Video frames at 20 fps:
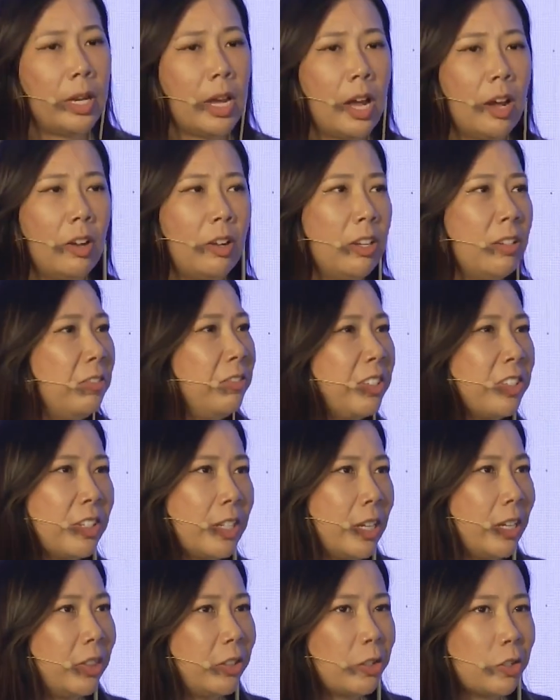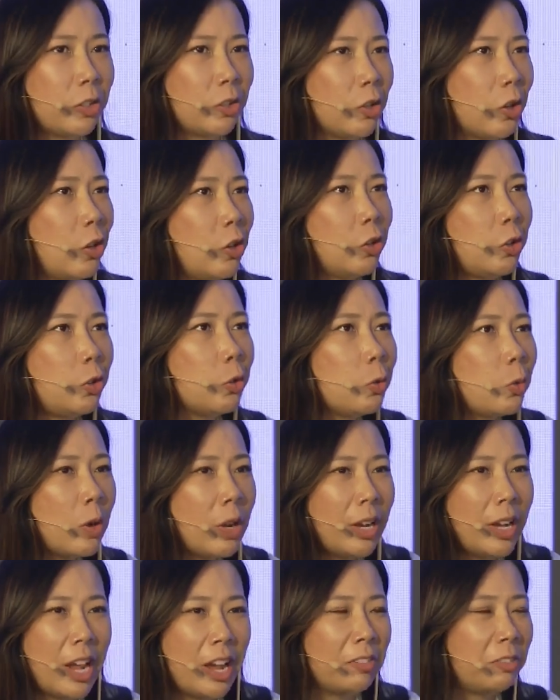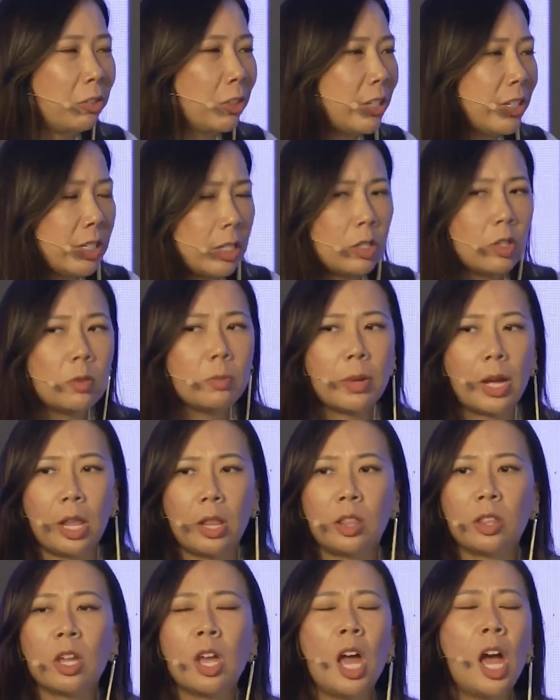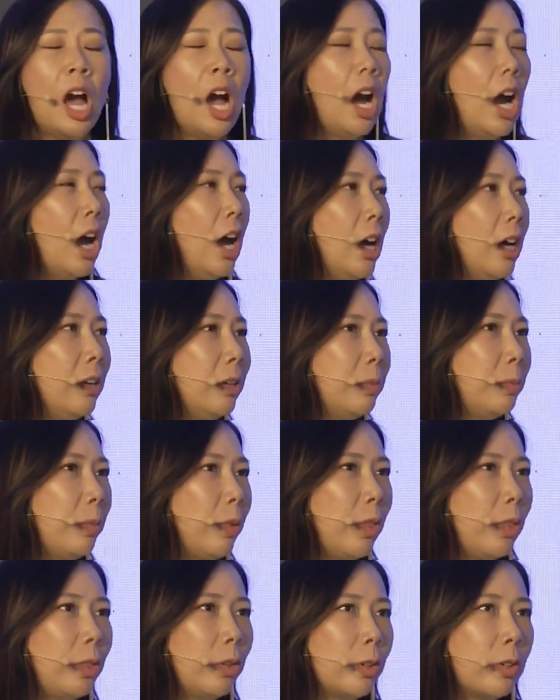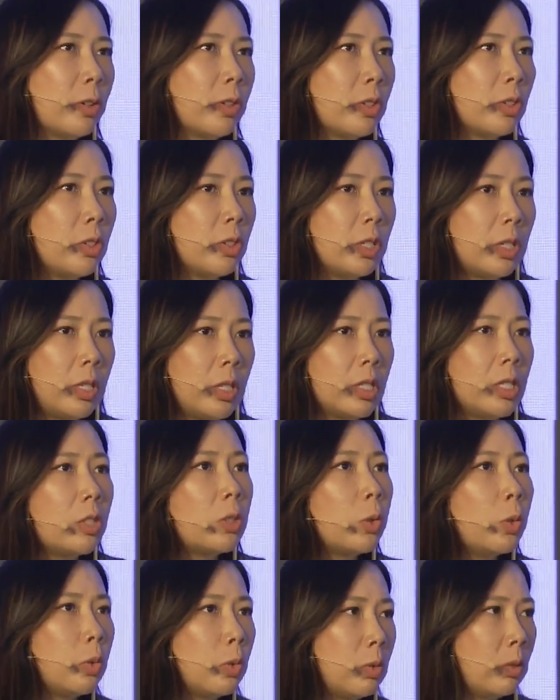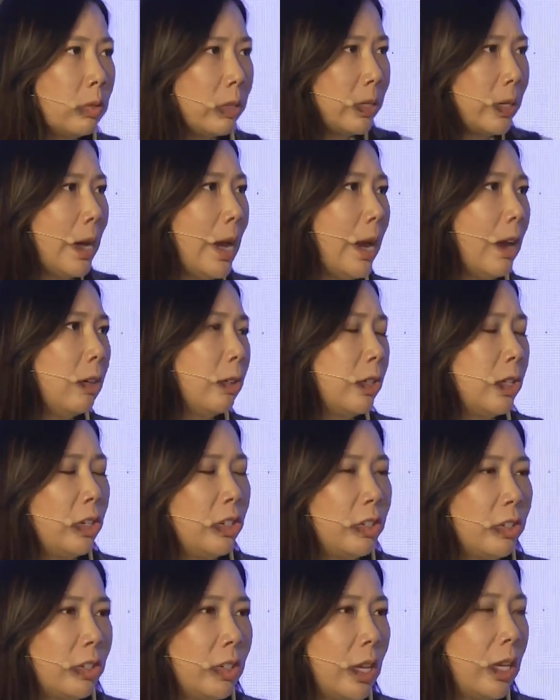out, it feels like there's a new one every single month. There's tools now, such as